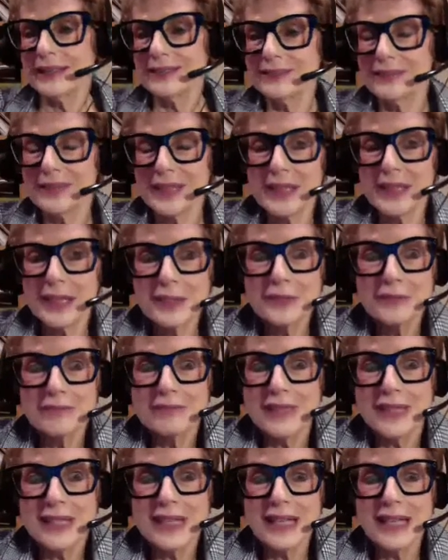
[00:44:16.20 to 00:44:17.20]
they're not
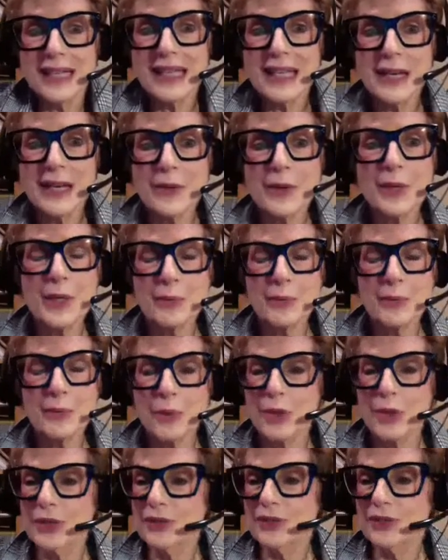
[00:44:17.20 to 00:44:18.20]
they're not there yeah,
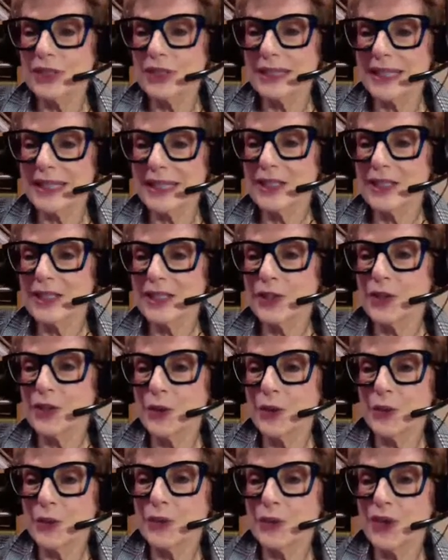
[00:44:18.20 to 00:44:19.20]
anymore. you just got this
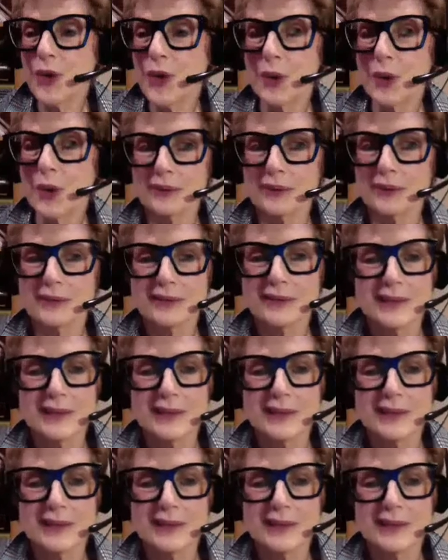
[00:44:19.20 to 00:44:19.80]
huge mm. hole.